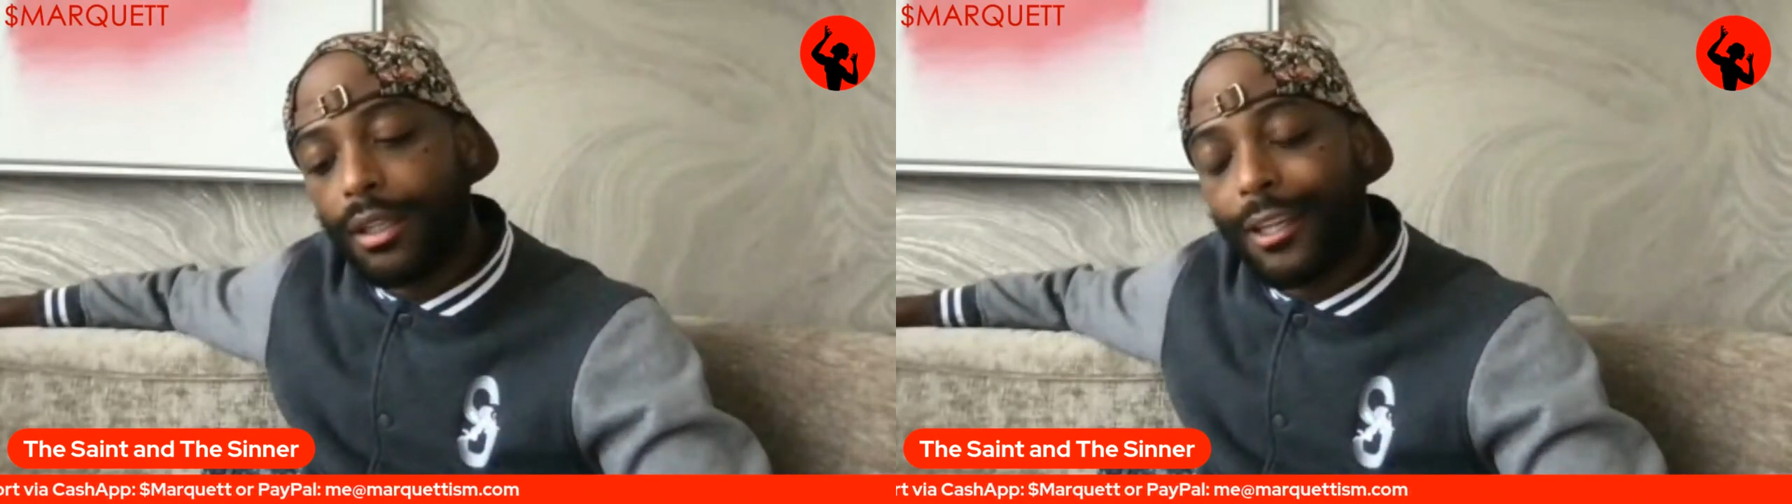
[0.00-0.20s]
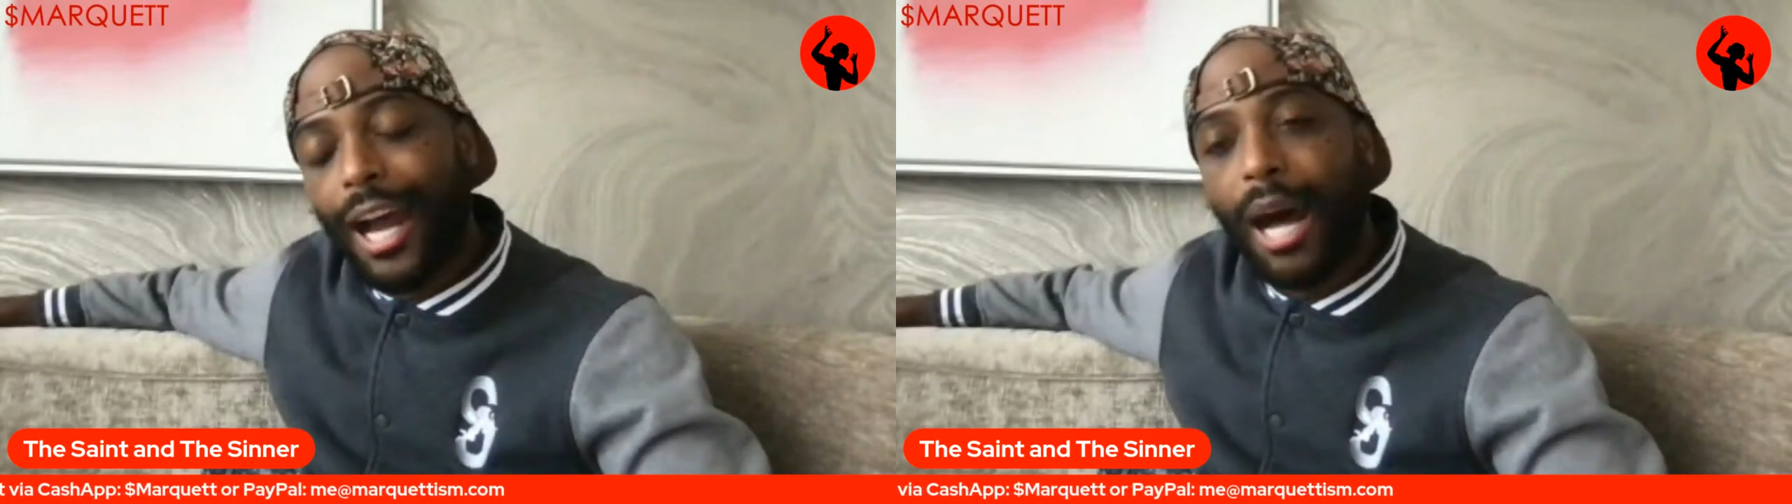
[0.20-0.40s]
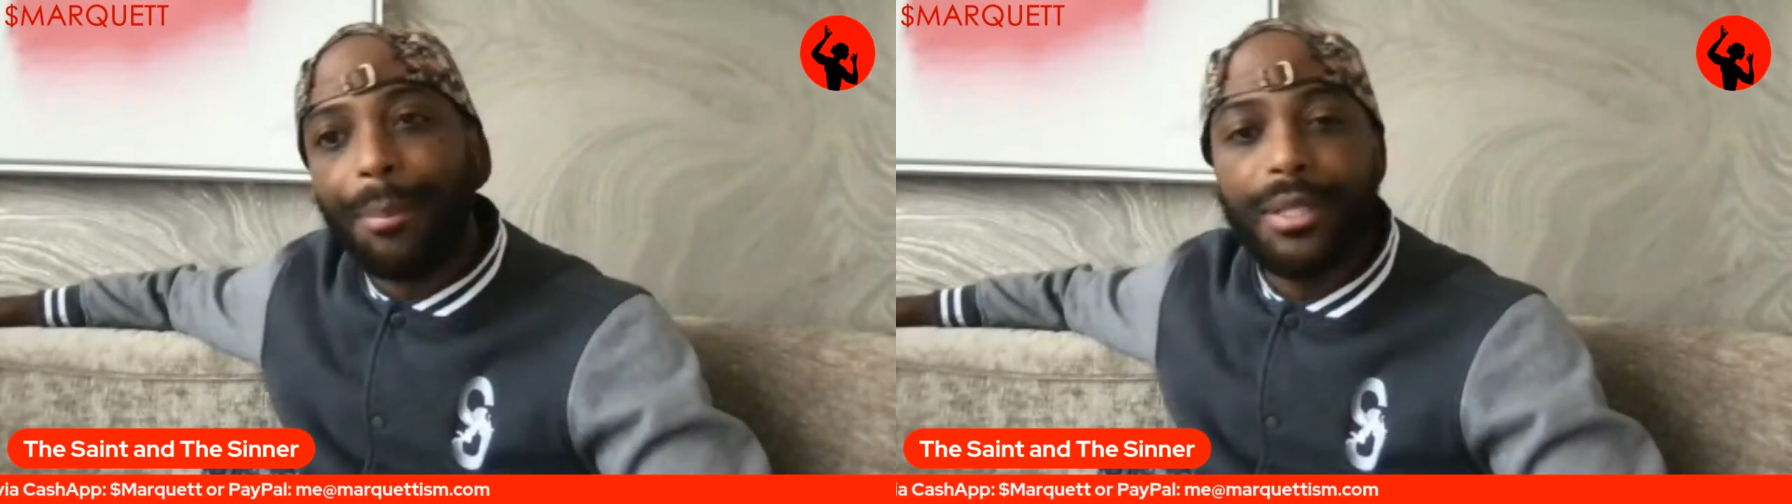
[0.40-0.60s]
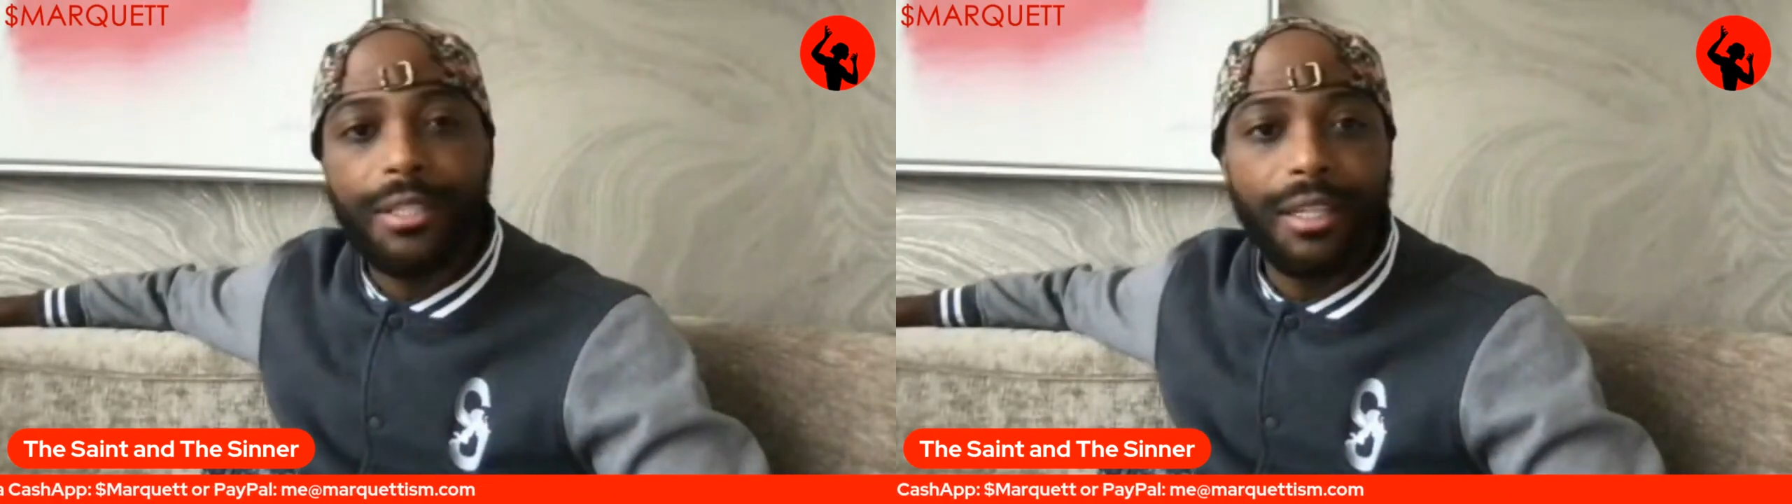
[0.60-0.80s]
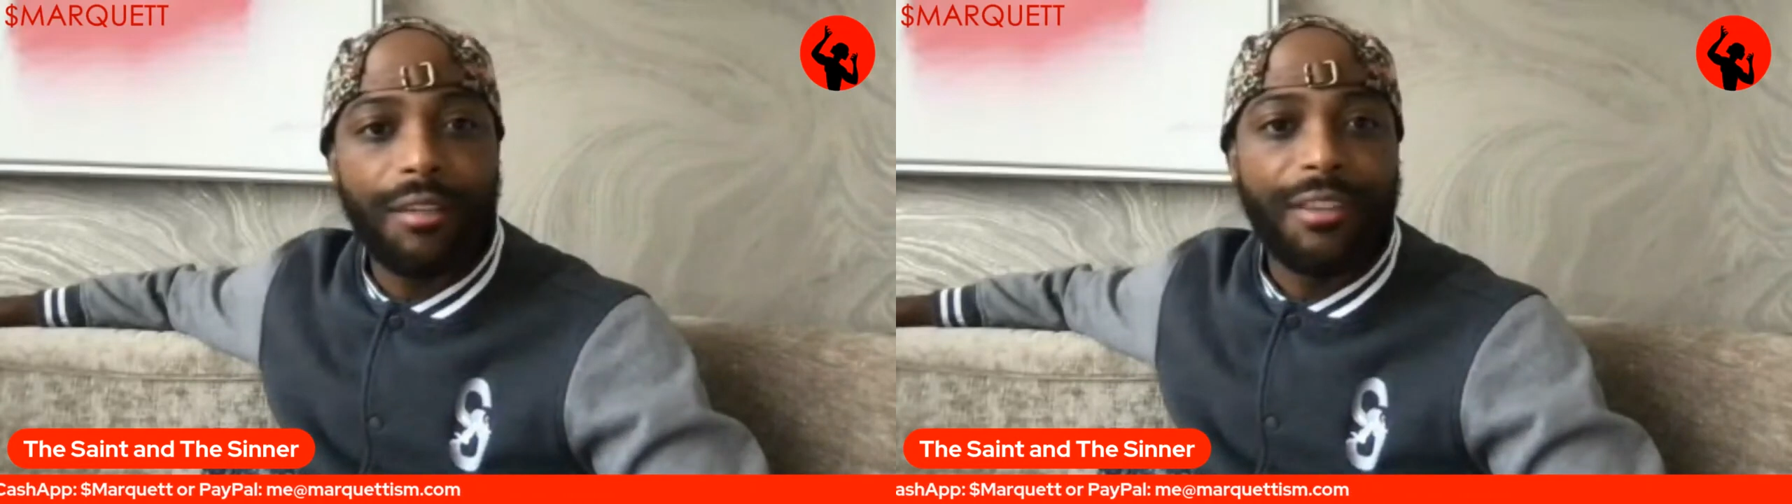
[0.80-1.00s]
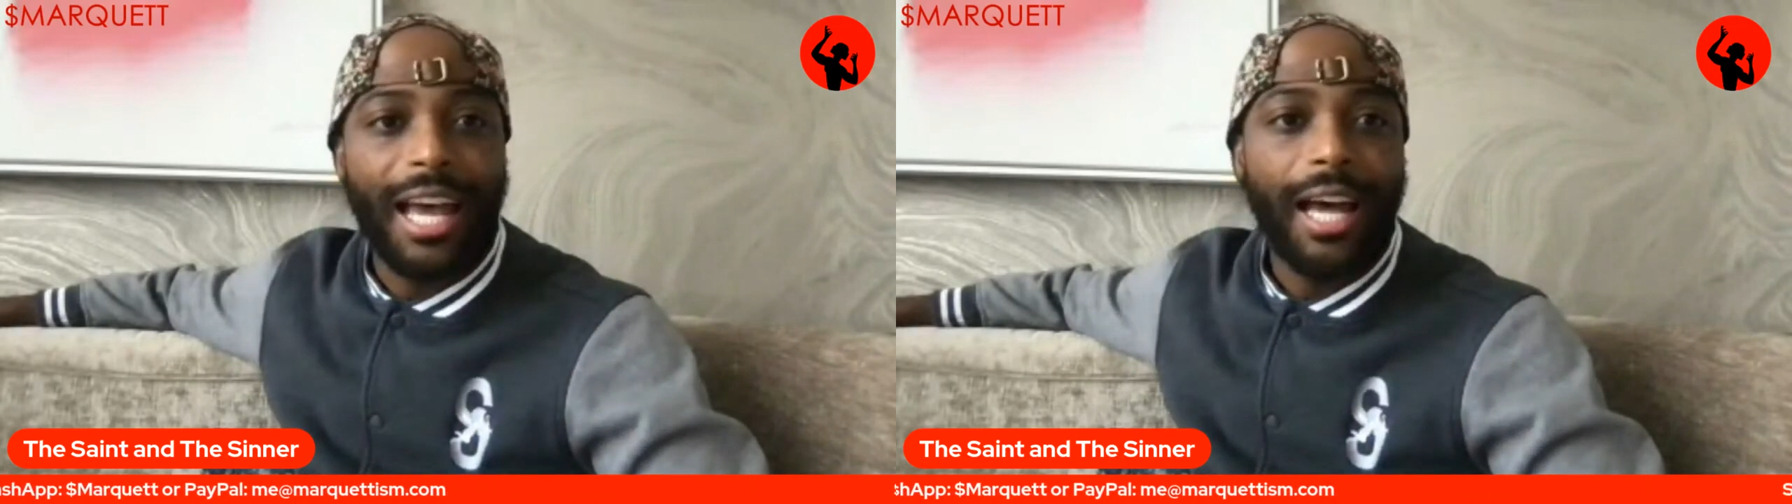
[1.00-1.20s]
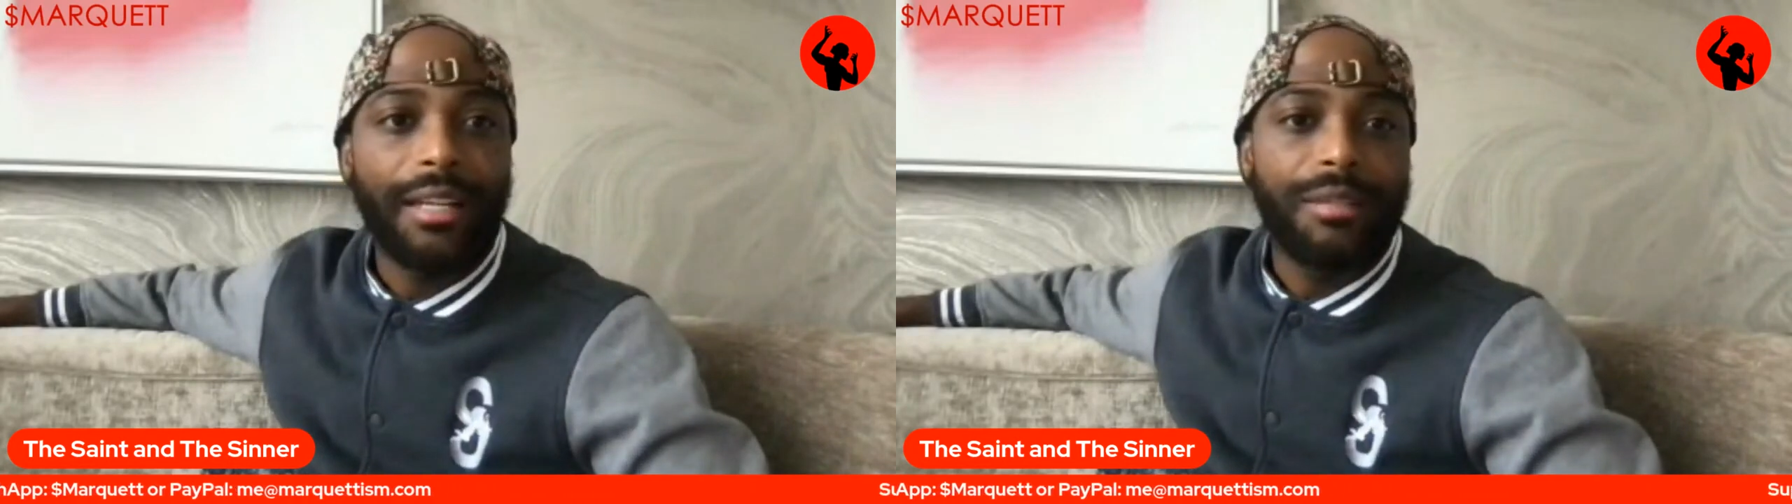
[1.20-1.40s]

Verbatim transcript: The opposite of that